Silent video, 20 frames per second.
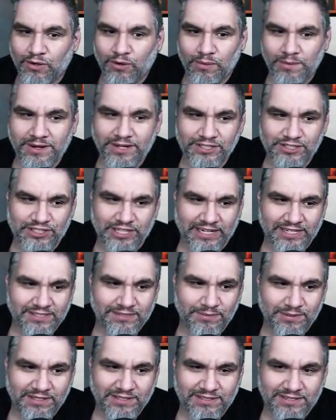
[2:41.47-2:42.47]
Or we can
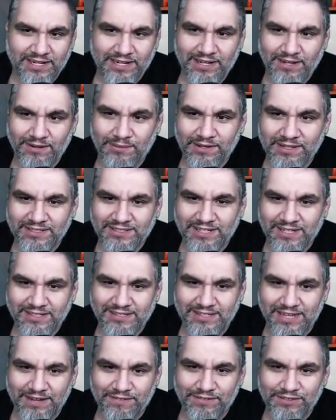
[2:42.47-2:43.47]
Jace. We can stay. We can stay
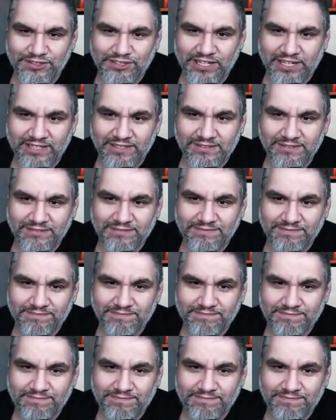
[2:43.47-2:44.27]
safe in Jace.